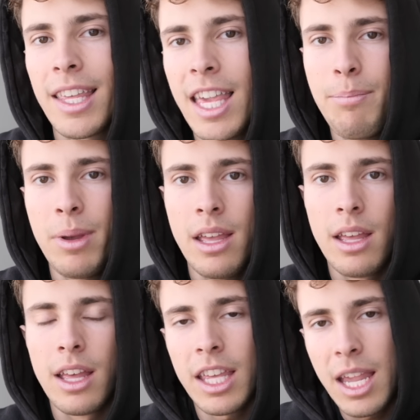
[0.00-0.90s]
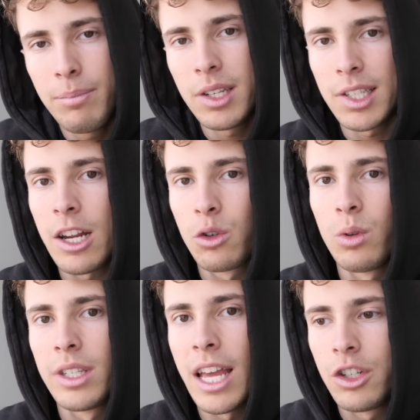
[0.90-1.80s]
Keep the
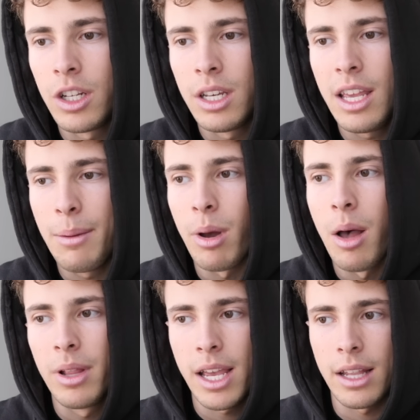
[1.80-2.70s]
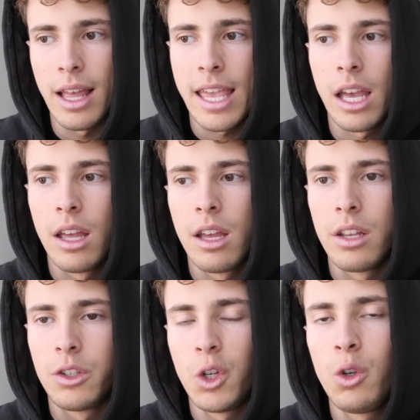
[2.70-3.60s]
sexual tension in public, like,
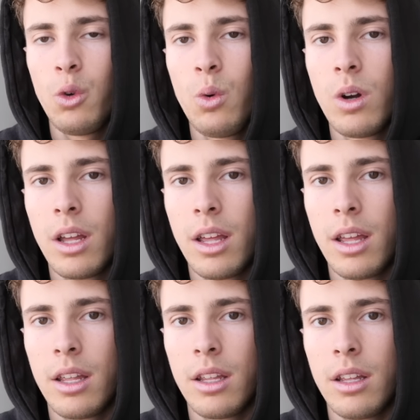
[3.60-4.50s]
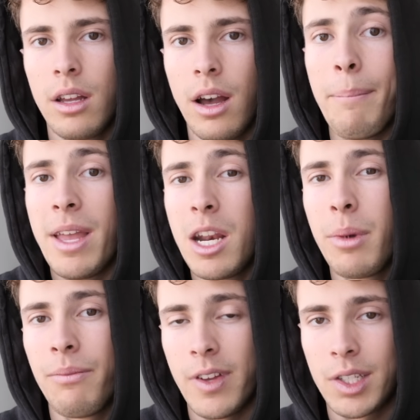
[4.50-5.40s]
to a
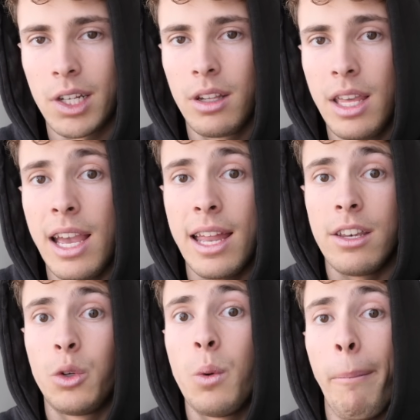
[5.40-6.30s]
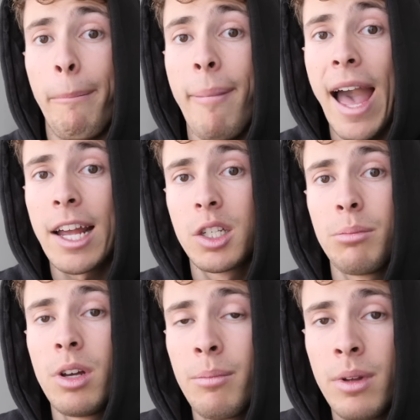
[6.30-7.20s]
minimum physically and to a
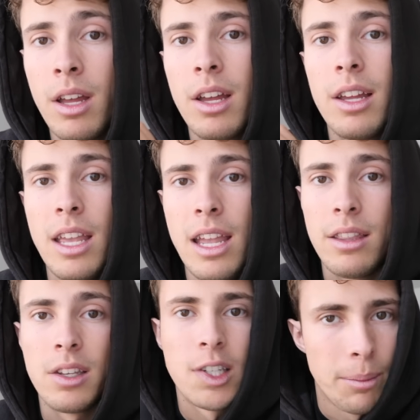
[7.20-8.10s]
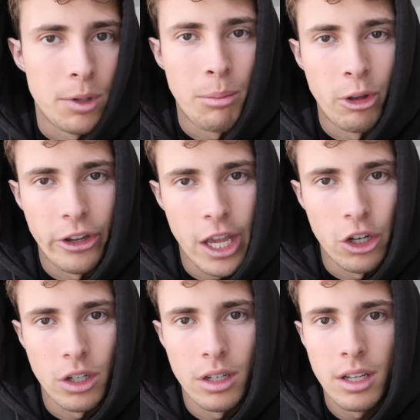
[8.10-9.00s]
maximum in the
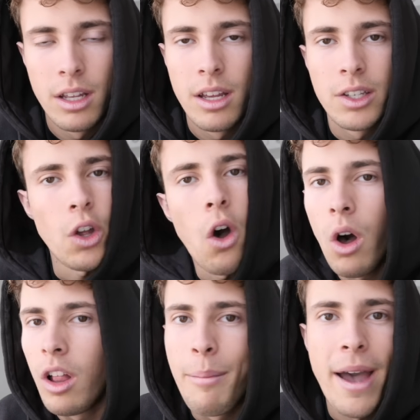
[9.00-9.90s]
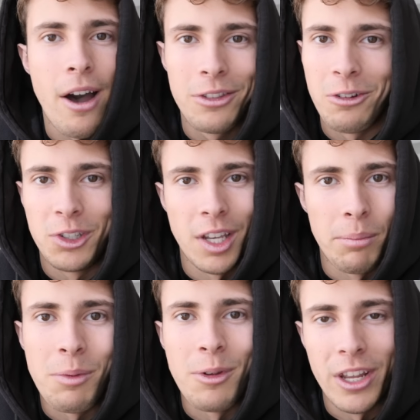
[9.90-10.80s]
sub-communication. It's all about those
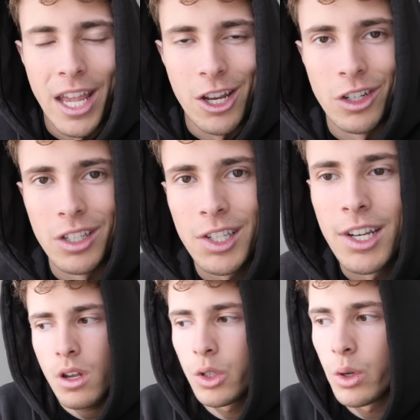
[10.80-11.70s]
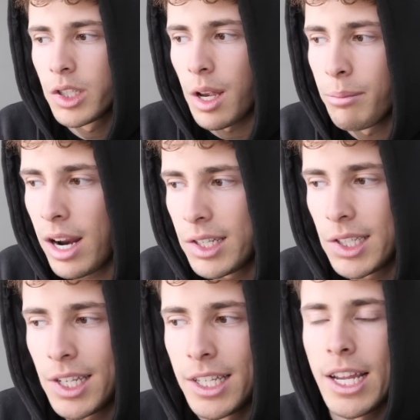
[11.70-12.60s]
sub-communications. So to summarize
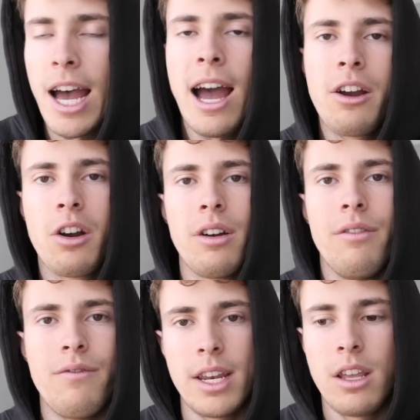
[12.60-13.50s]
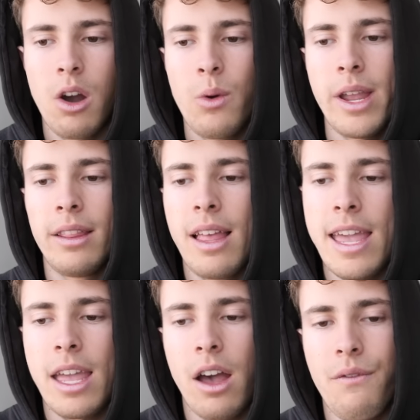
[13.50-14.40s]
this entire video in
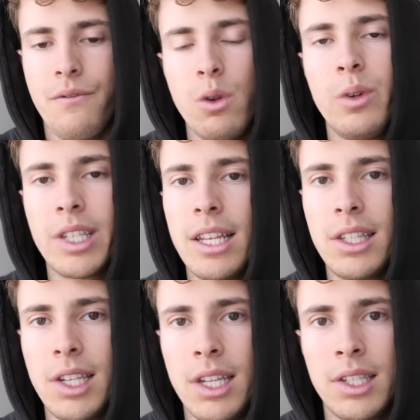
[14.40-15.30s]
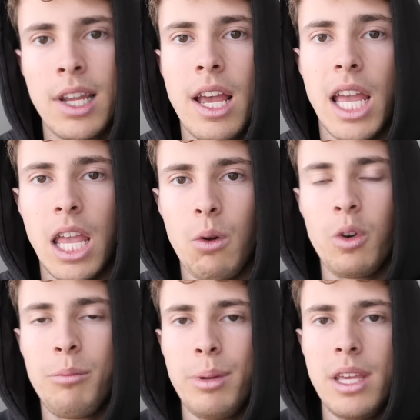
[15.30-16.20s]
like a few sentences, it
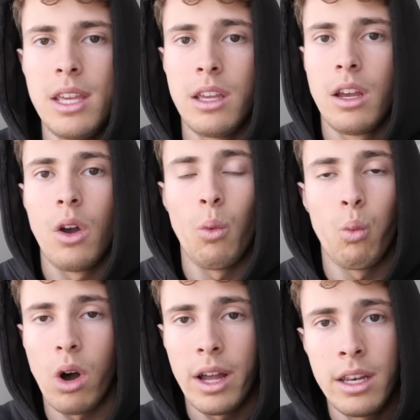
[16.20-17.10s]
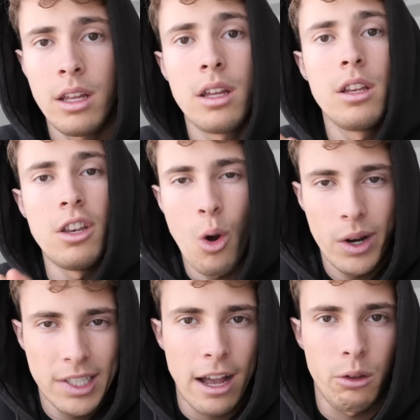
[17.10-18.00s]
would be: 1, know
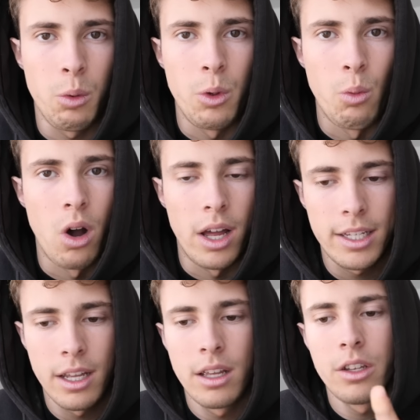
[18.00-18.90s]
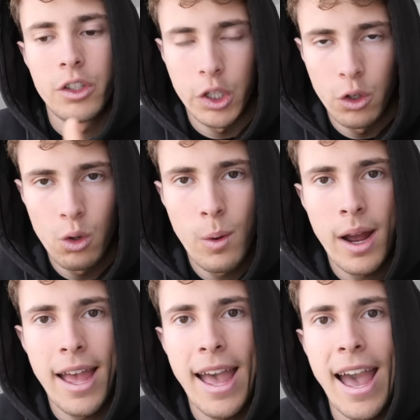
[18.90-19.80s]
exactly what you want.
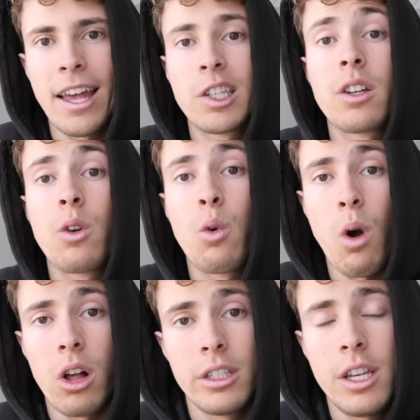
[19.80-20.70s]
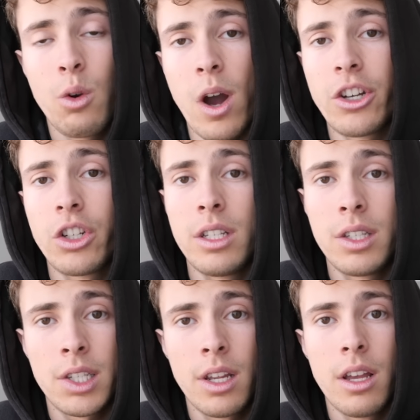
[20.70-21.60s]
2, ask quality
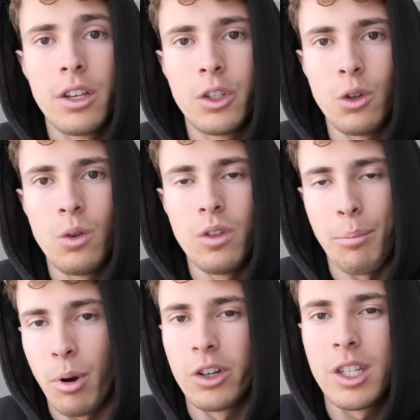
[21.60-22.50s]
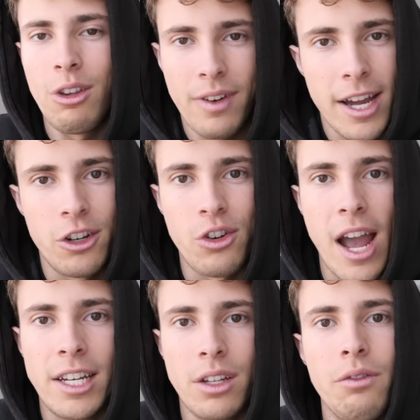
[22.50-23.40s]
questions to the person you find
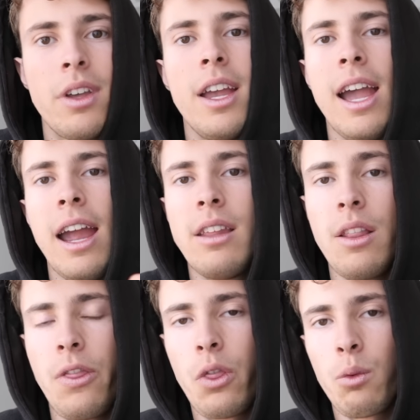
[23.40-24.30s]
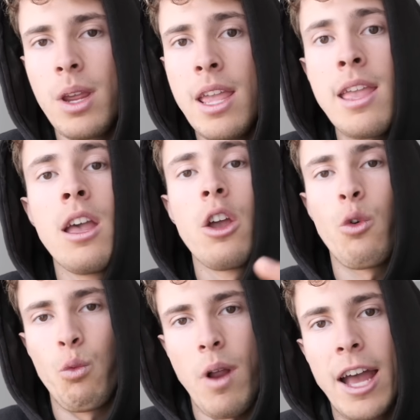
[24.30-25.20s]
attractive. And then 3,
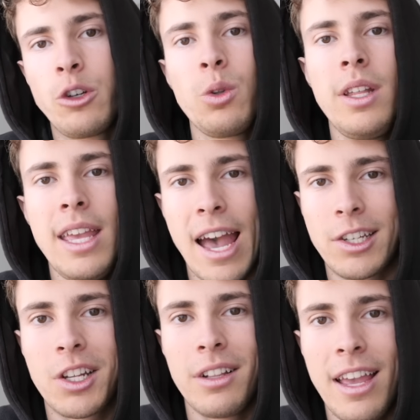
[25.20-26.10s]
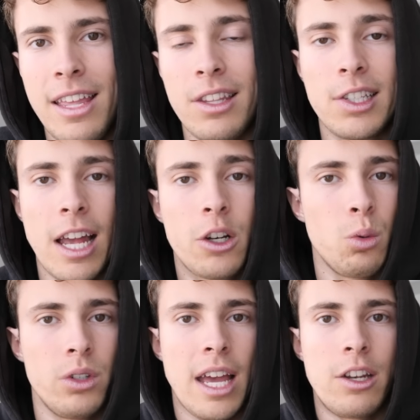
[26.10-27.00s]
gradually escalate the
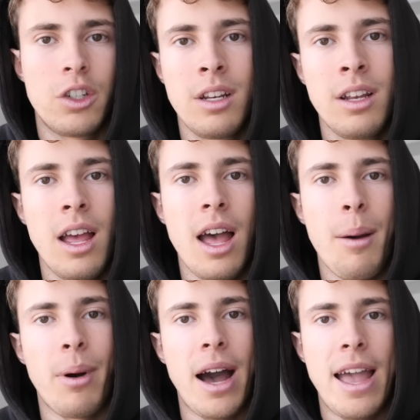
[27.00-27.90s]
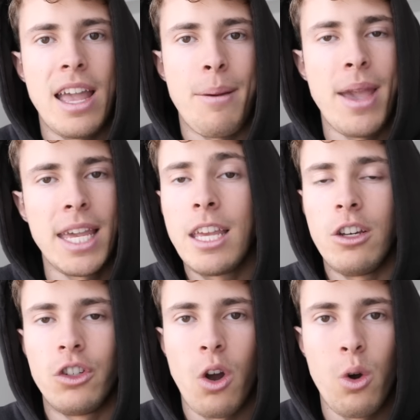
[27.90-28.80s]
sexual tension by
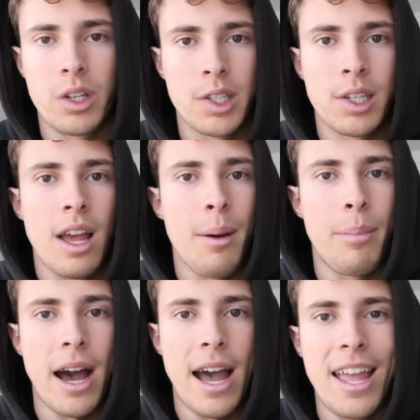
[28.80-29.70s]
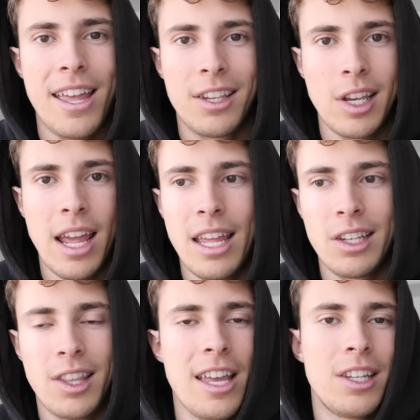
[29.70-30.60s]
making jokes, by
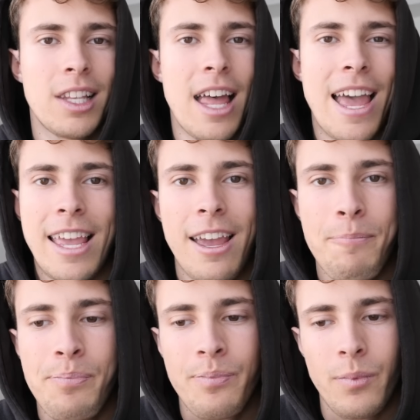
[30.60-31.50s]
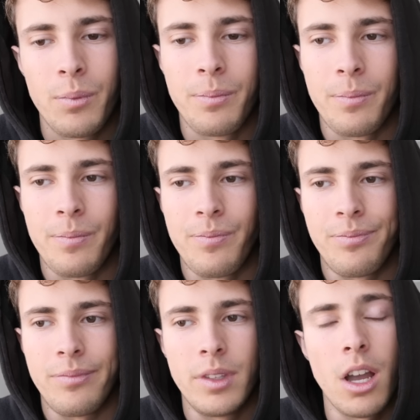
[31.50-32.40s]
saying things like,
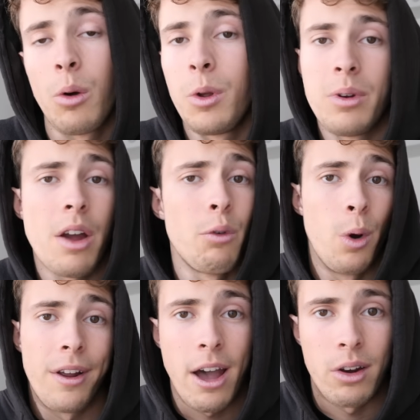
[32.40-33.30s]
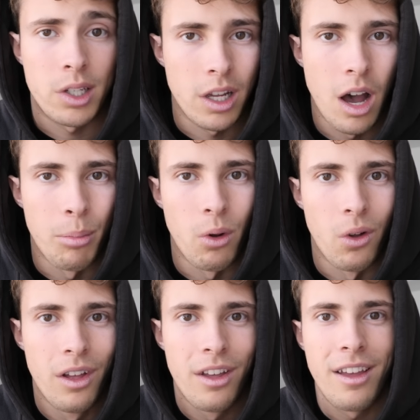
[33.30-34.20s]
no, we would never work out as a
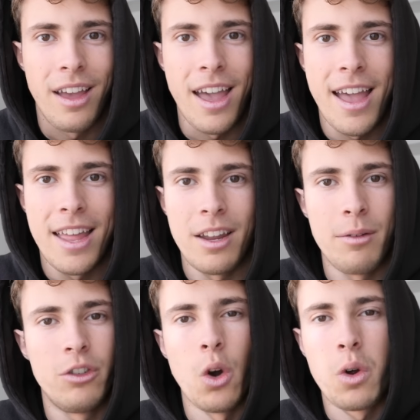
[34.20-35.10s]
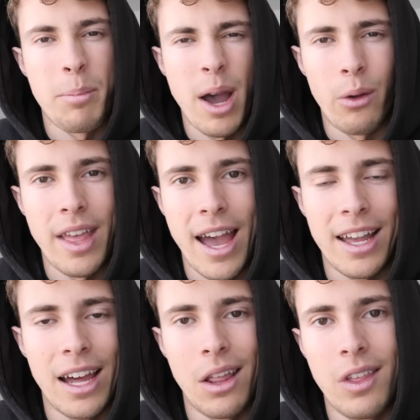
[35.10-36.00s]
couple, and joke about that
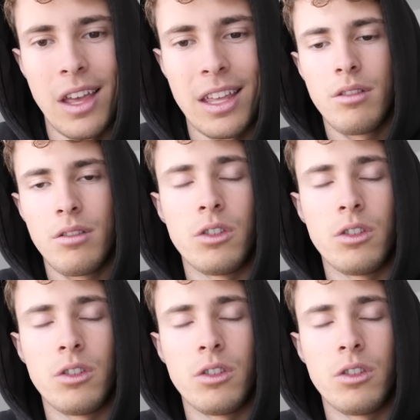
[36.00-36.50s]
kind of thing.